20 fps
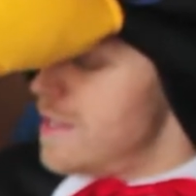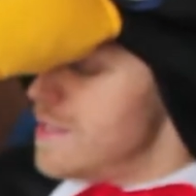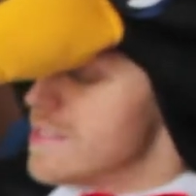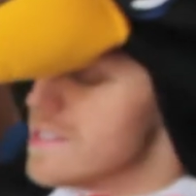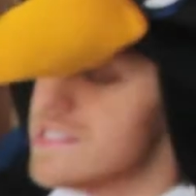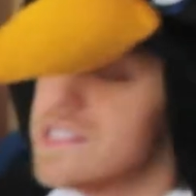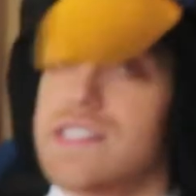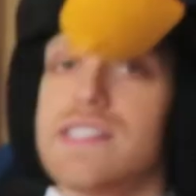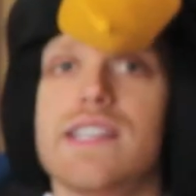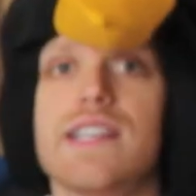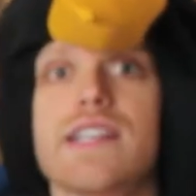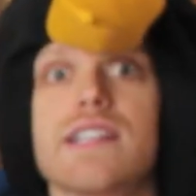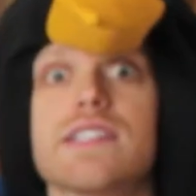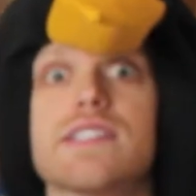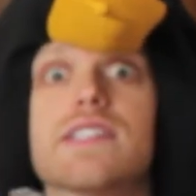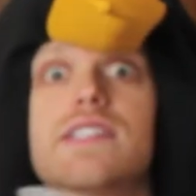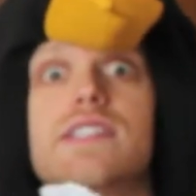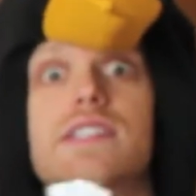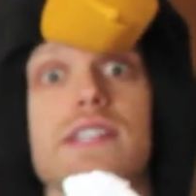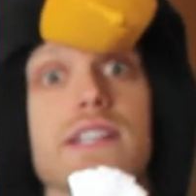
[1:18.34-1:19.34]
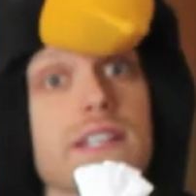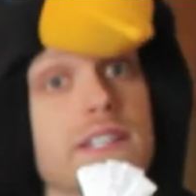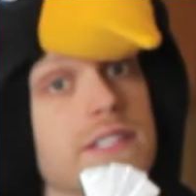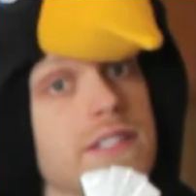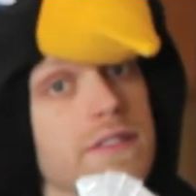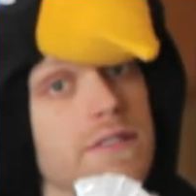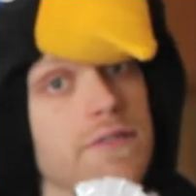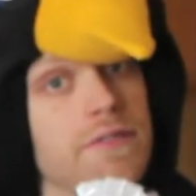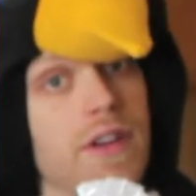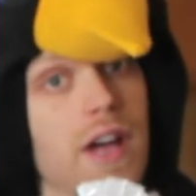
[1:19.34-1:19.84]
six sticks
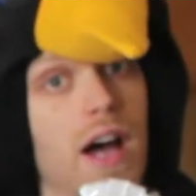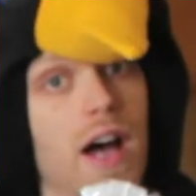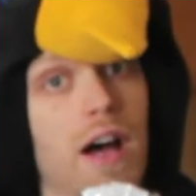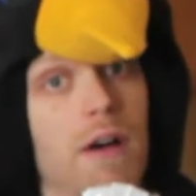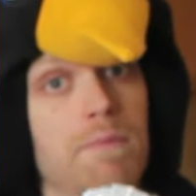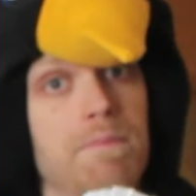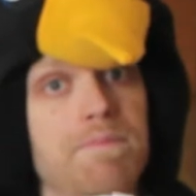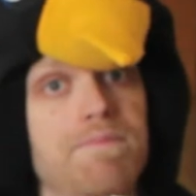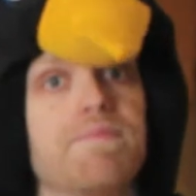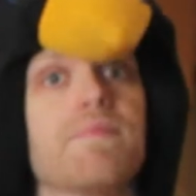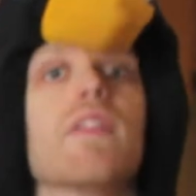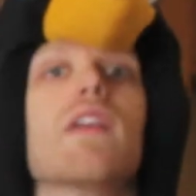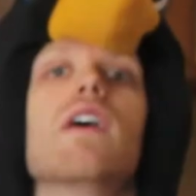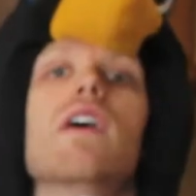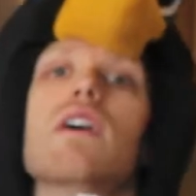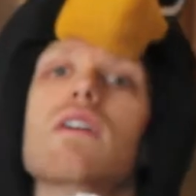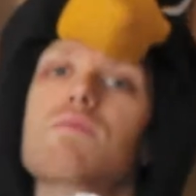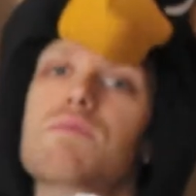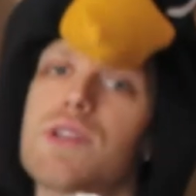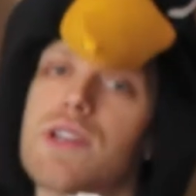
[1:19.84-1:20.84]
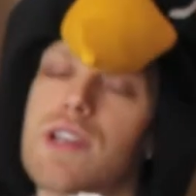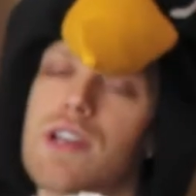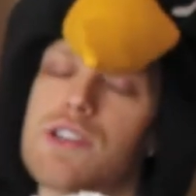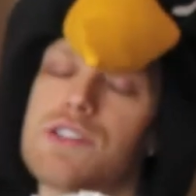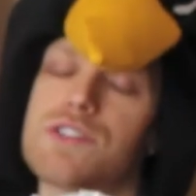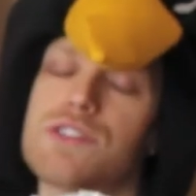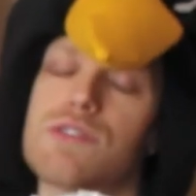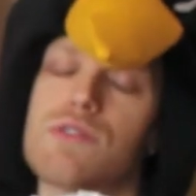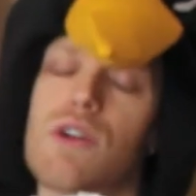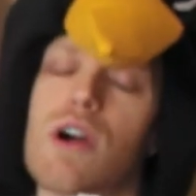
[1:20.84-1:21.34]
of gum,
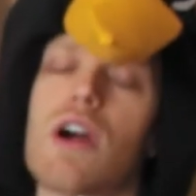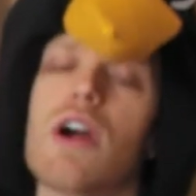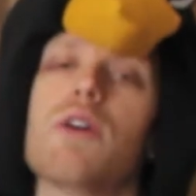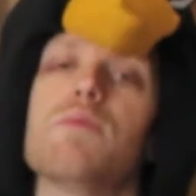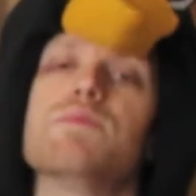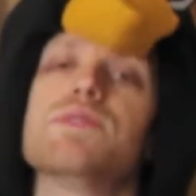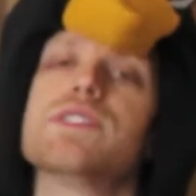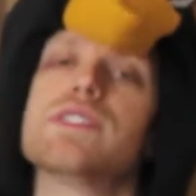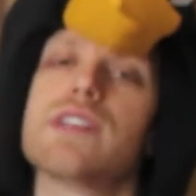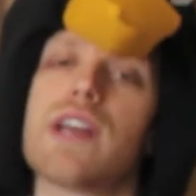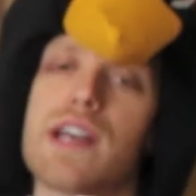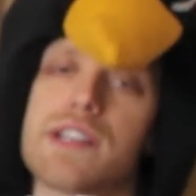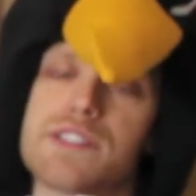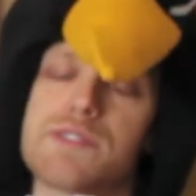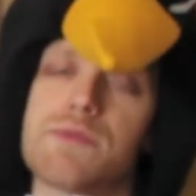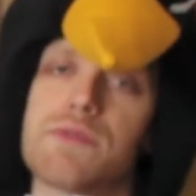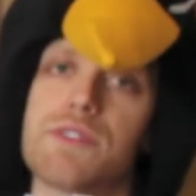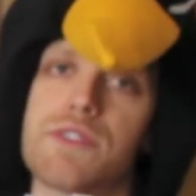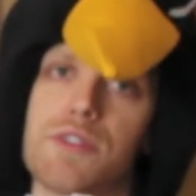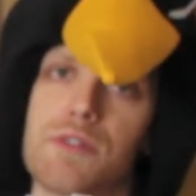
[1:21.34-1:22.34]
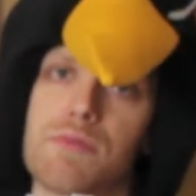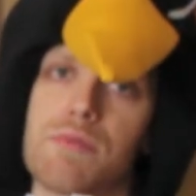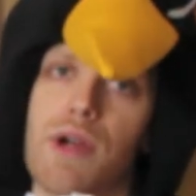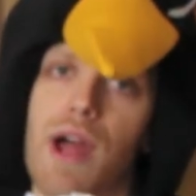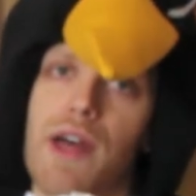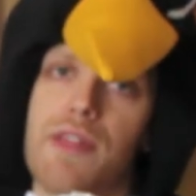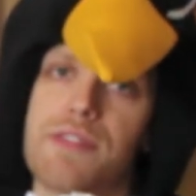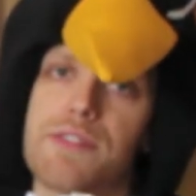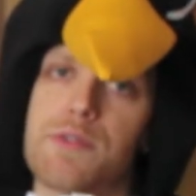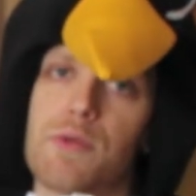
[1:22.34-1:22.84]
because you are obsessed with your
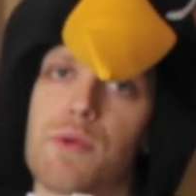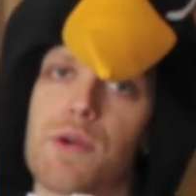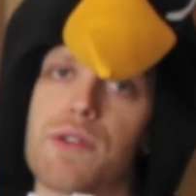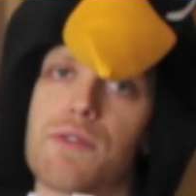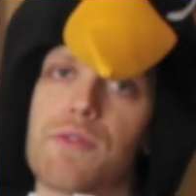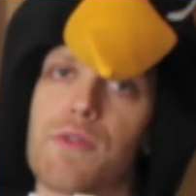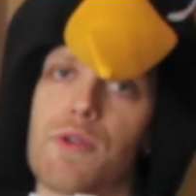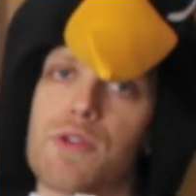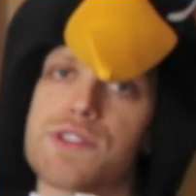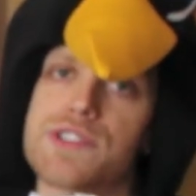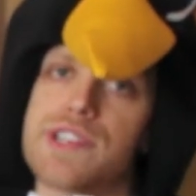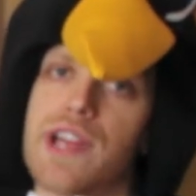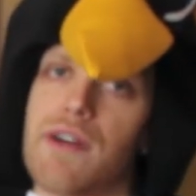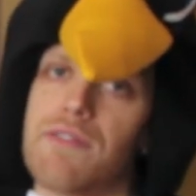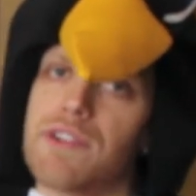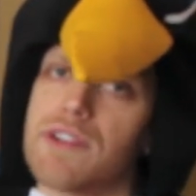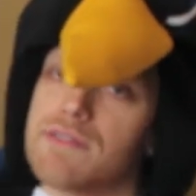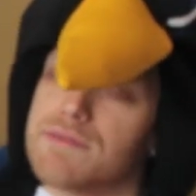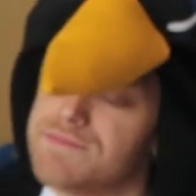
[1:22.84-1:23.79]
breath 24-7.